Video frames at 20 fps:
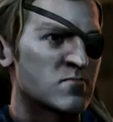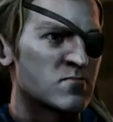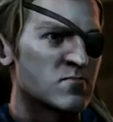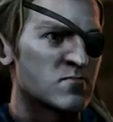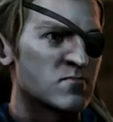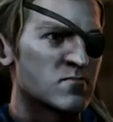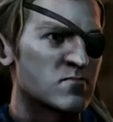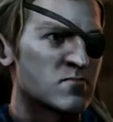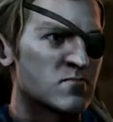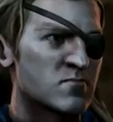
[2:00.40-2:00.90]

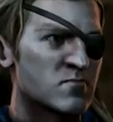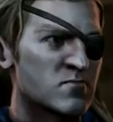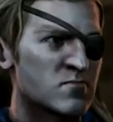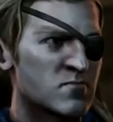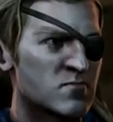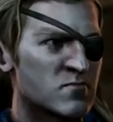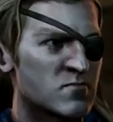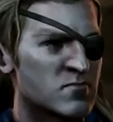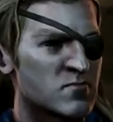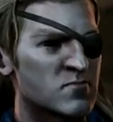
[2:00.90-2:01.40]

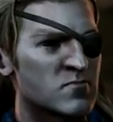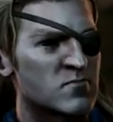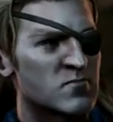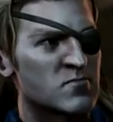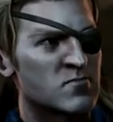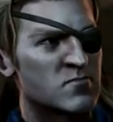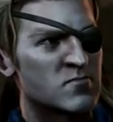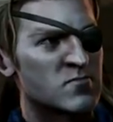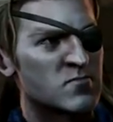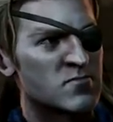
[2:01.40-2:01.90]

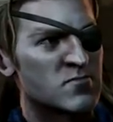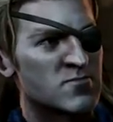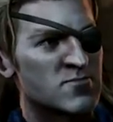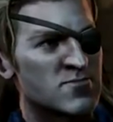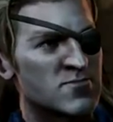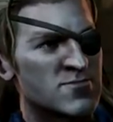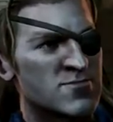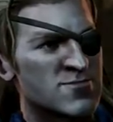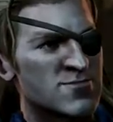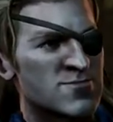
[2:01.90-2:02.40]

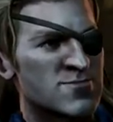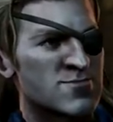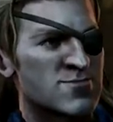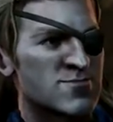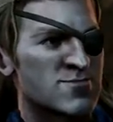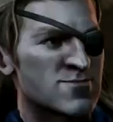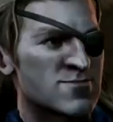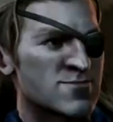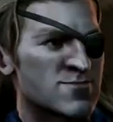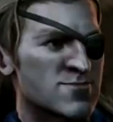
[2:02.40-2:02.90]

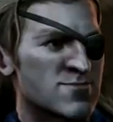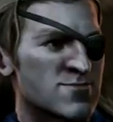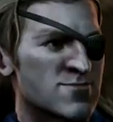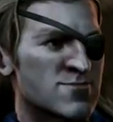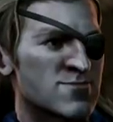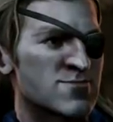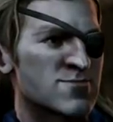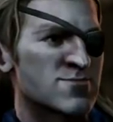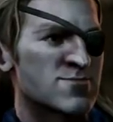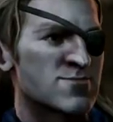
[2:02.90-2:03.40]
[no speech]